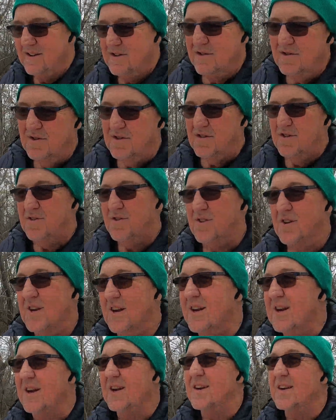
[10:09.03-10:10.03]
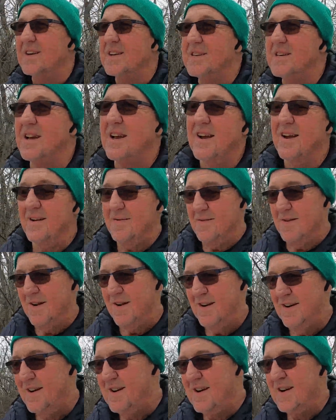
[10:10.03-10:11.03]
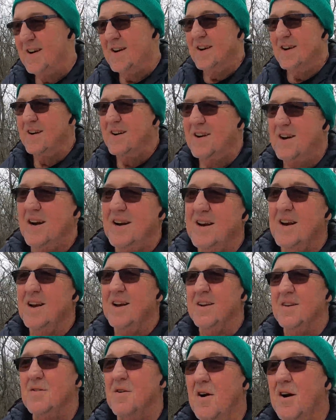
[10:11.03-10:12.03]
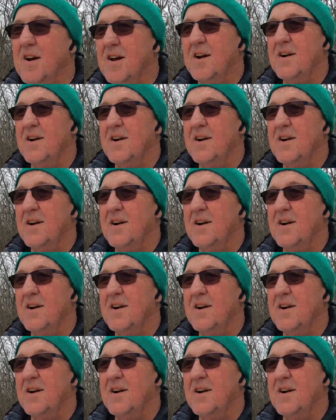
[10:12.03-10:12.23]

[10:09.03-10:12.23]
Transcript: Too soon yet, I guess. I think they could